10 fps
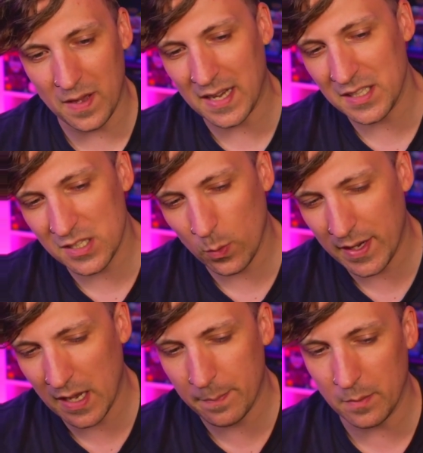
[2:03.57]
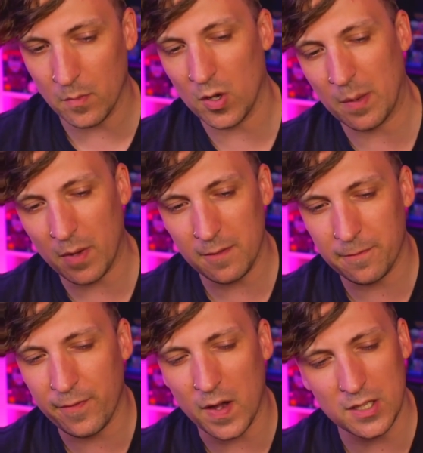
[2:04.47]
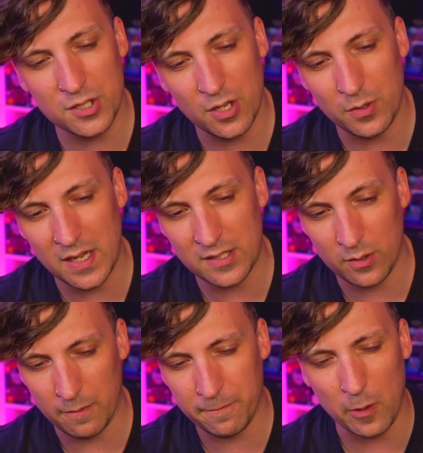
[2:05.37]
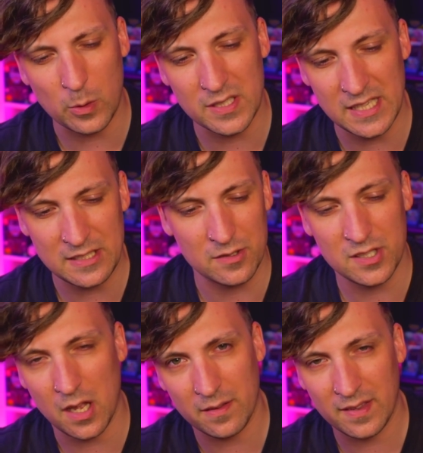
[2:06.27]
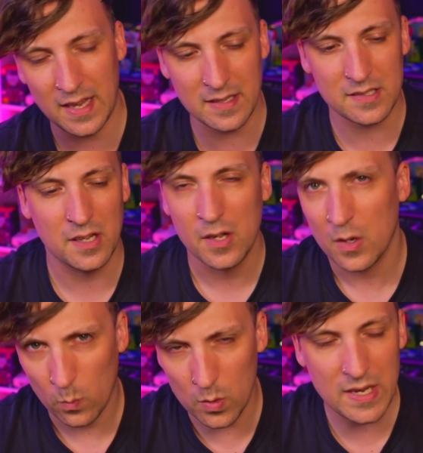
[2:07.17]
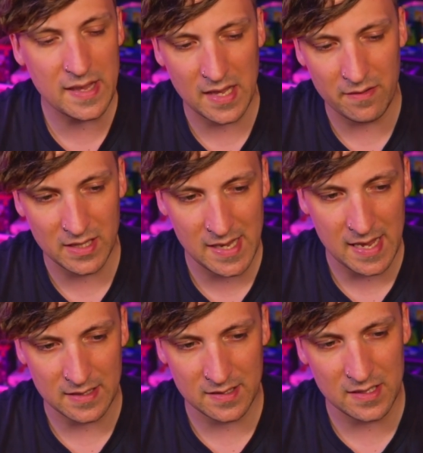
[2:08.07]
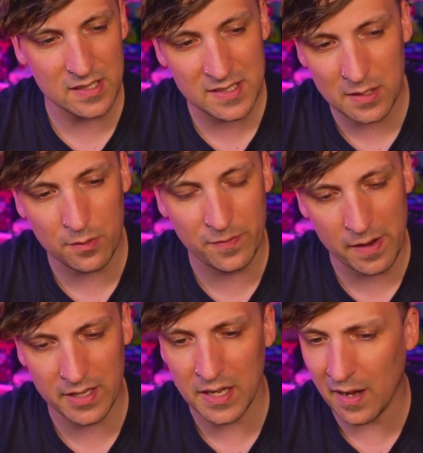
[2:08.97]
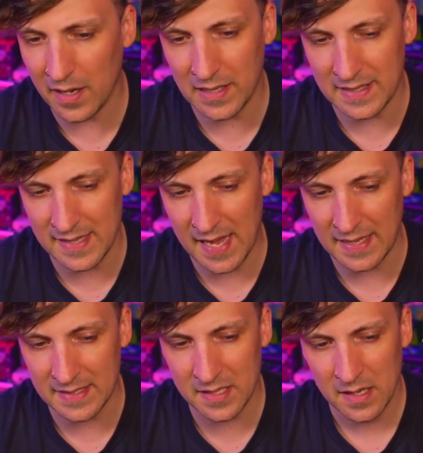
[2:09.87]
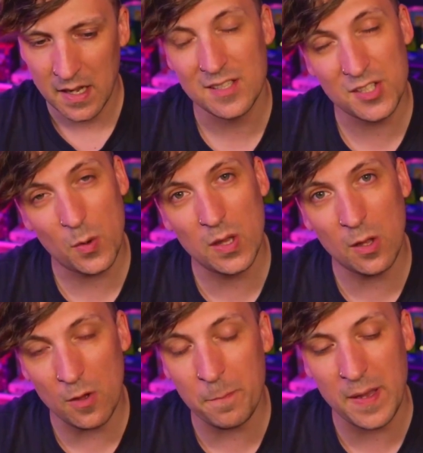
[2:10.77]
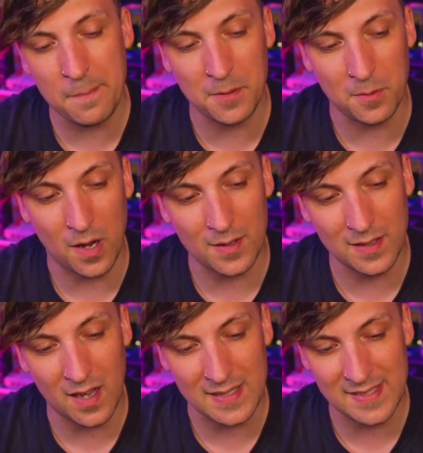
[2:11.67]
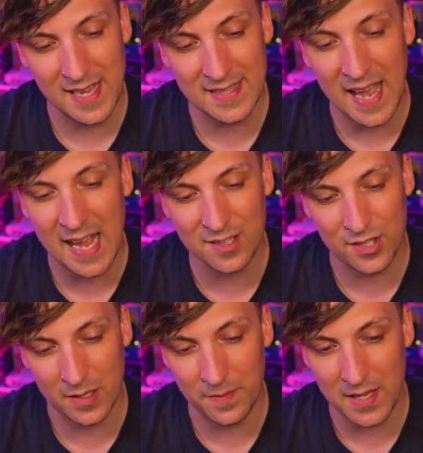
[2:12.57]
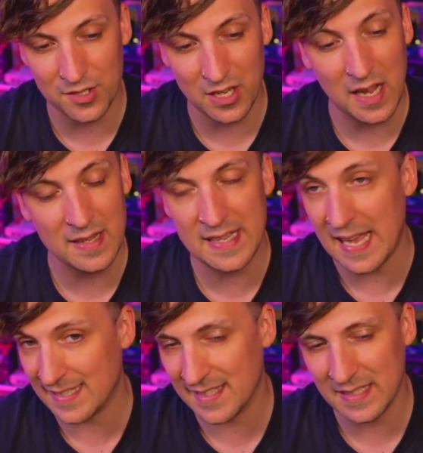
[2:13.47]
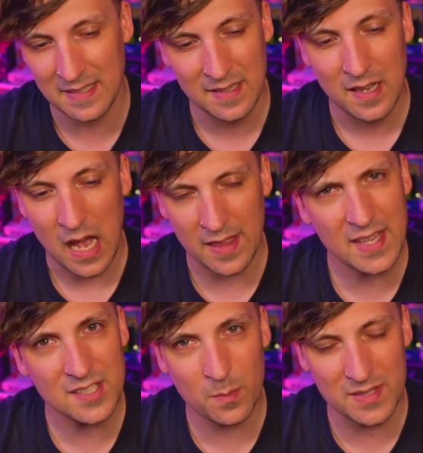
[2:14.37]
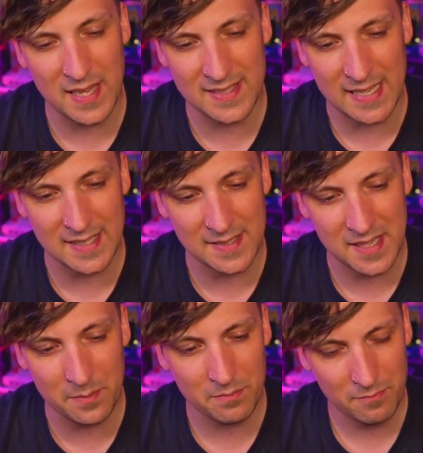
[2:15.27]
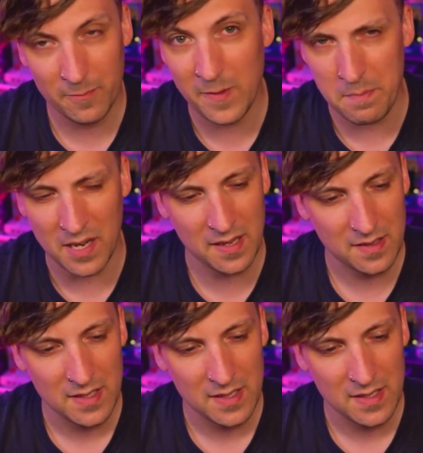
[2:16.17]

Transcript: I can tweak it a bit more, and I might fine tune it so it focuses on certain things. We'll get there in the end. This is still very early days. So a lot of people online said action adventure, and yes, I think someone said dating sim. Fair play.